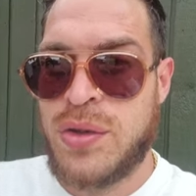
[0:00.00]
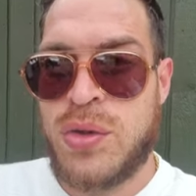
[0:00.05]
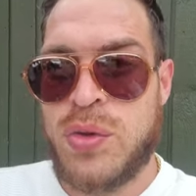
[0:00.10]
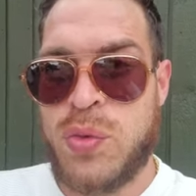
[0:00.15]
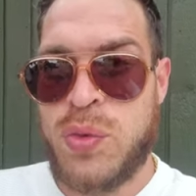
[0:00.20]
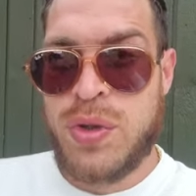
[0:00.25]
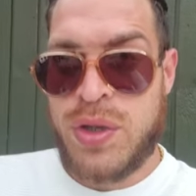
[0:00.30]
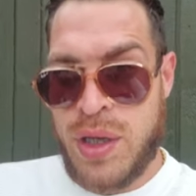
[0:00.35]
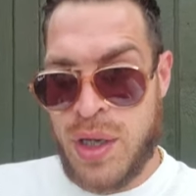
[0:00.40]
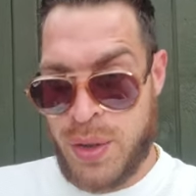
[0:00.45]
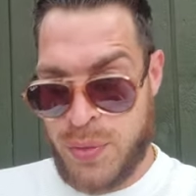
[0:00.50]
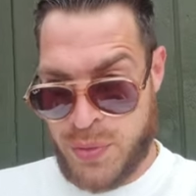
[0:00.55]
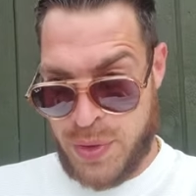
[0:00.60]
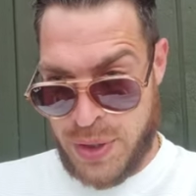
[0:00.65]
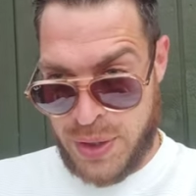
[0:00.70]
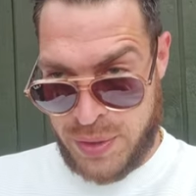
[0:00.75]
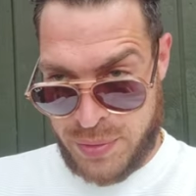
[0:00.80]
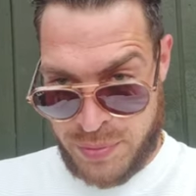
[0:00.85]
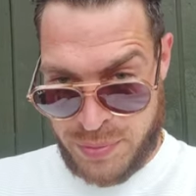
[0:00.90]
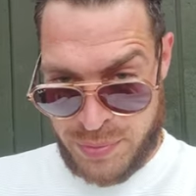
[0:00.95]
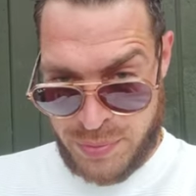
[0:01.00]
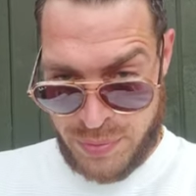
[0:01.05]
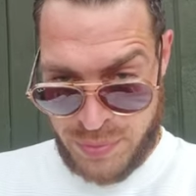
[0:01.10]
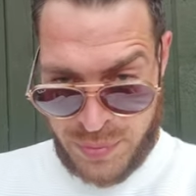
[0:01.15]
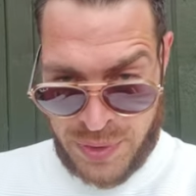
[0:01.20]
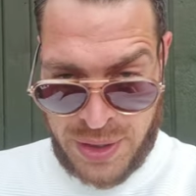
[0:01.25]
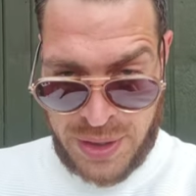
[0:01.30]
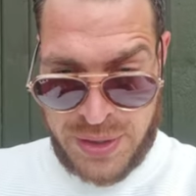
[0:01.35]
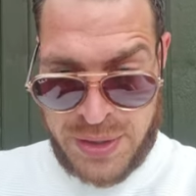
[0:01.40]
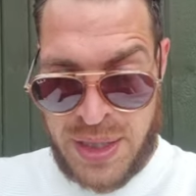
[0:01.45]
without right
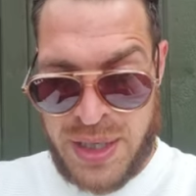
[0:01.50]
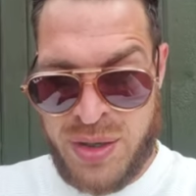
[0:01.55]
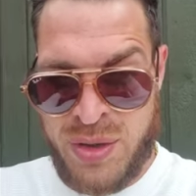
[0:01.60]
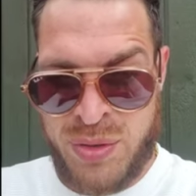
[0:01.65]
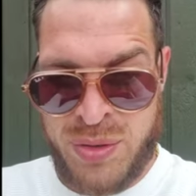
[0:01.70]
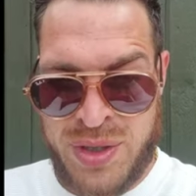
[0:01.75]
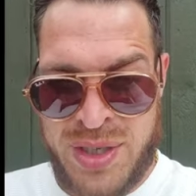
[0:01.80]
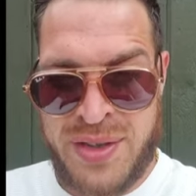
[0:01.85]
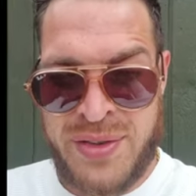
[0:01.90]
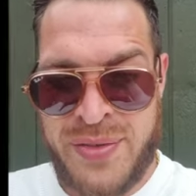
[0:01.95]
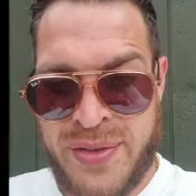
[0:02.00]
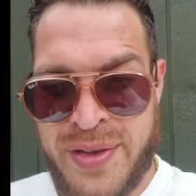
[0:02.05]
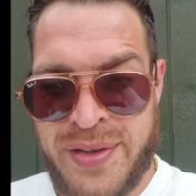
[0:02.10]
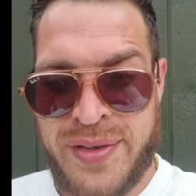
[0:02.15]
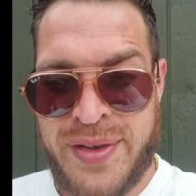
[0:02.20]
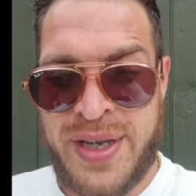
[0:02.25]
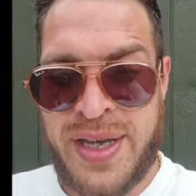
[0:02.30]
because I don't give a